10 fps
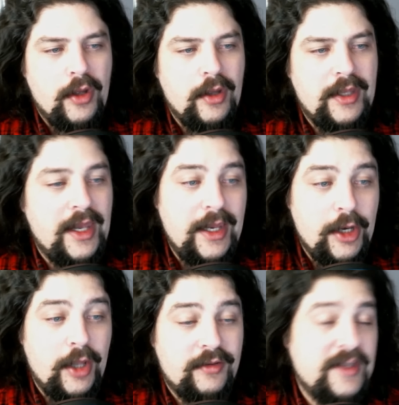Getting
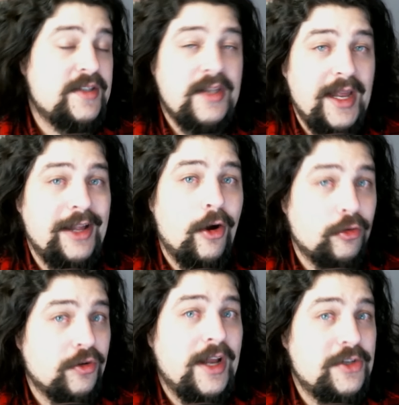a decent
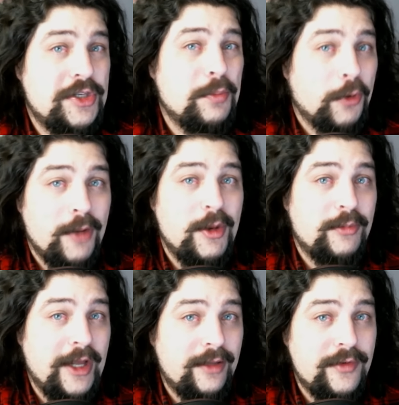Ultra HD Premium
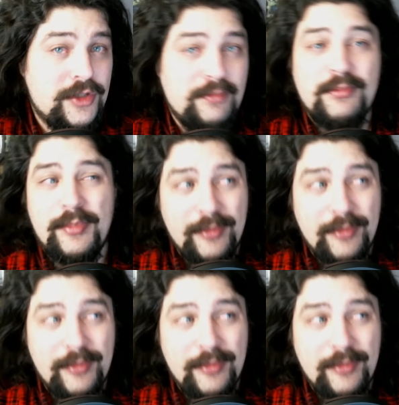television,